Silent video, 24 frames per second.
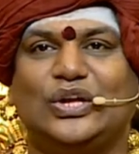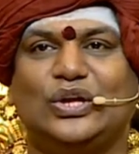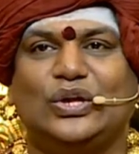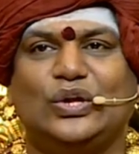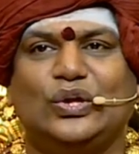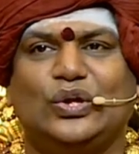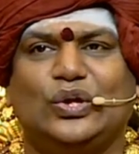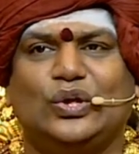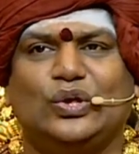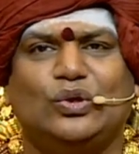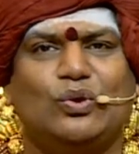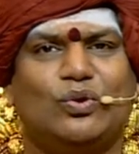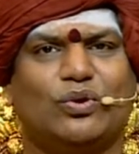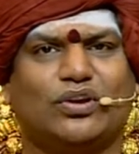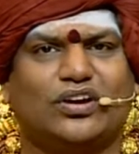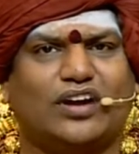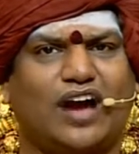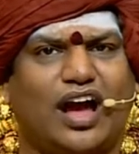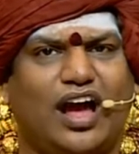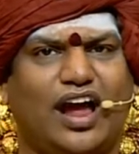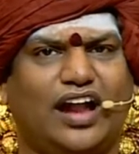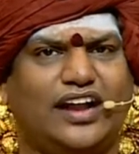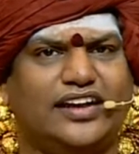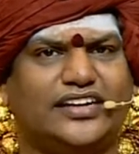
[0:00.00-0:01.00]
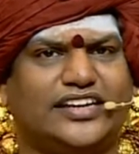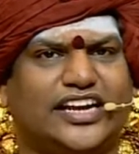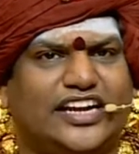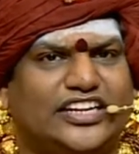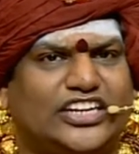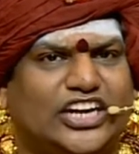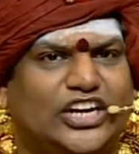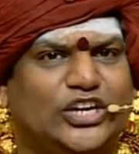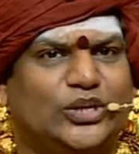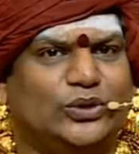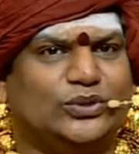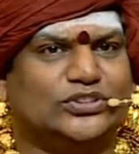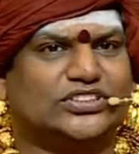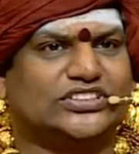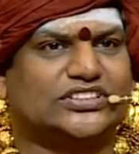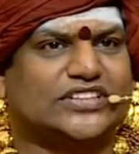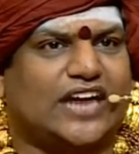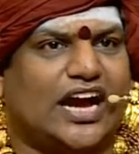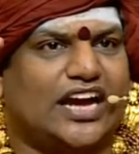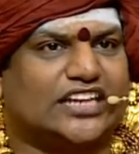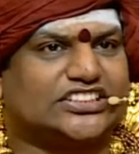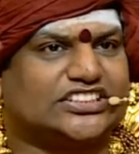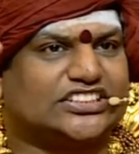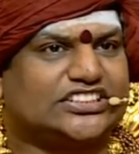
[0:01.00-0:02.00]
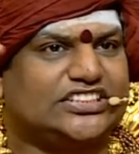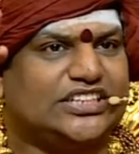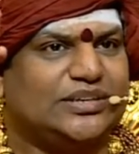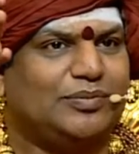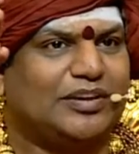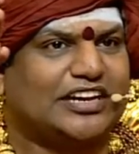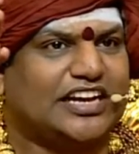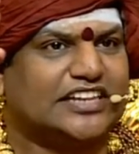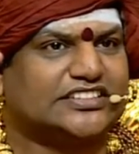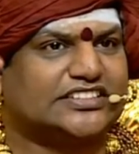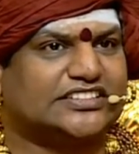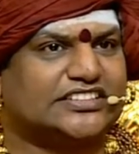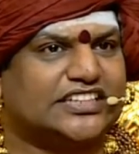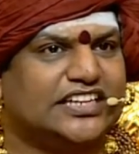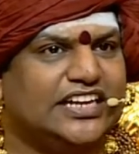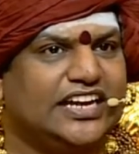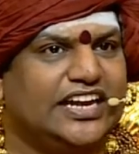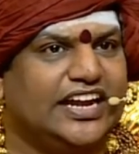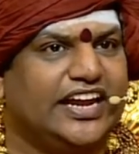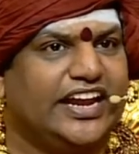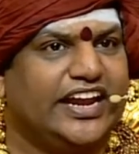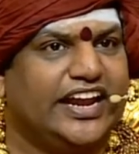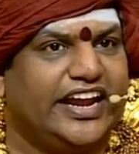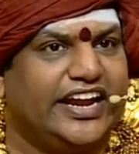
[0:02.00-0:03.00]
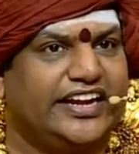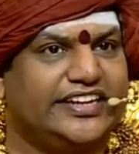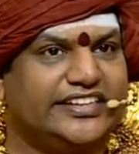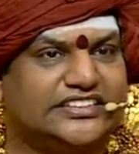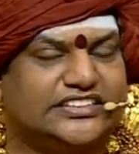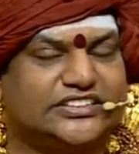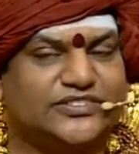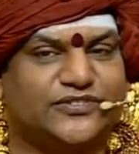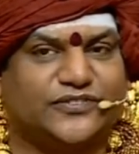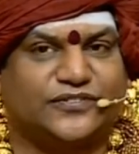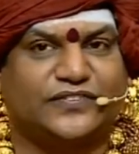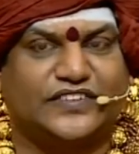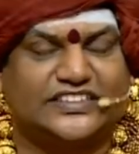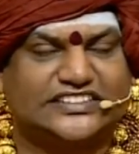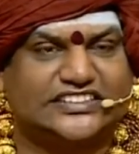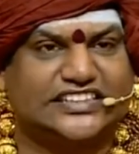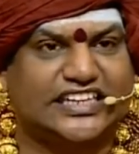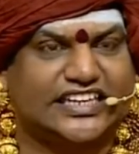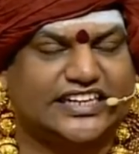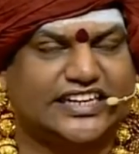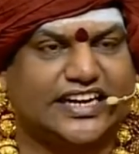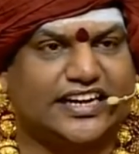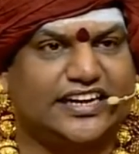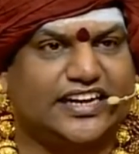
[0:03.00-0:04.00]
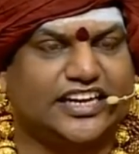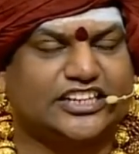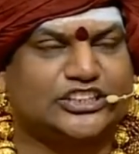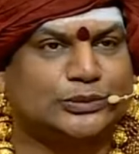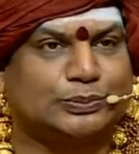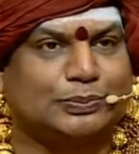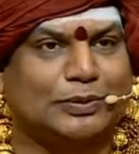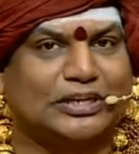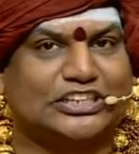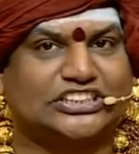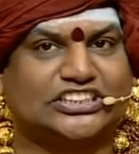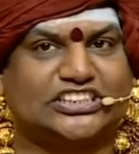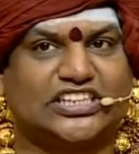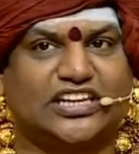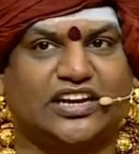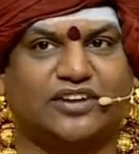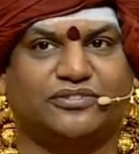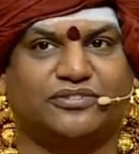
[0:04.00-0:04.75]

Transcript: You can't introduce Kashi because it is physical expression of